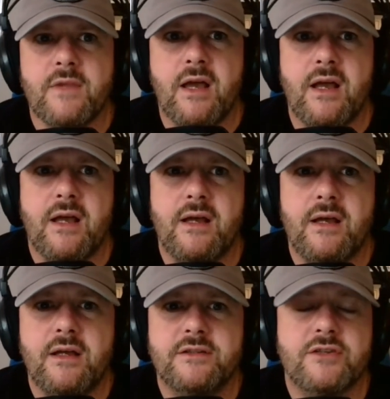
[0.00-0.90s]

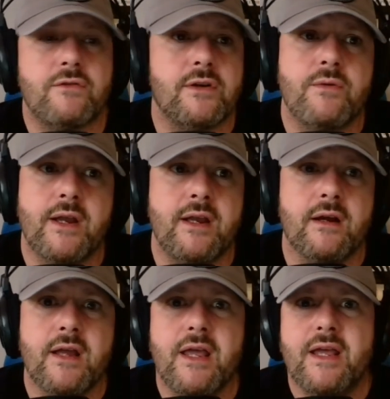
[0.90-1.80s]
Just real quick
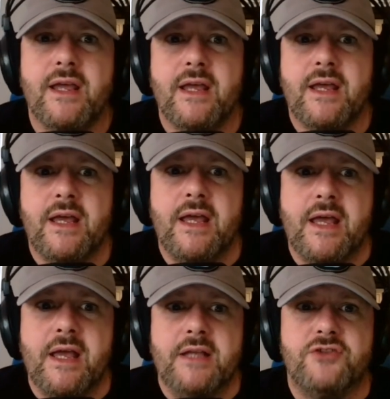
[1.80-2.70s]
here.
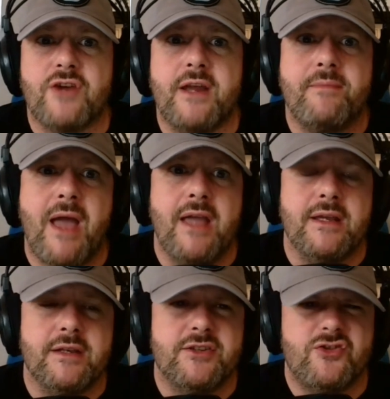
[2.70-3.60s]
Drake
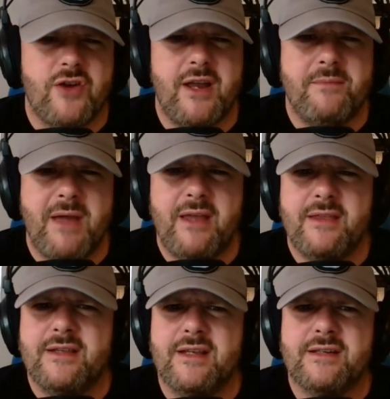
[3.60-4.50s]
May. Is Drake May
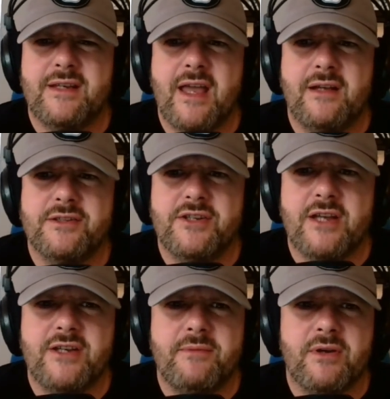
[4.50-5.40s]
the discount
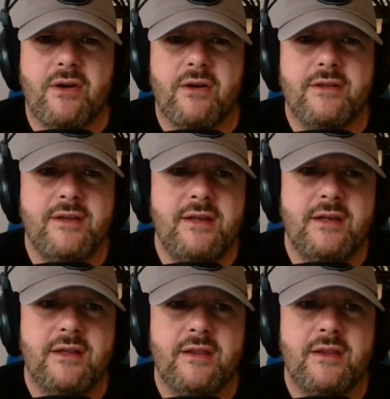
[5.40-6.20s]
JJ McCarthy?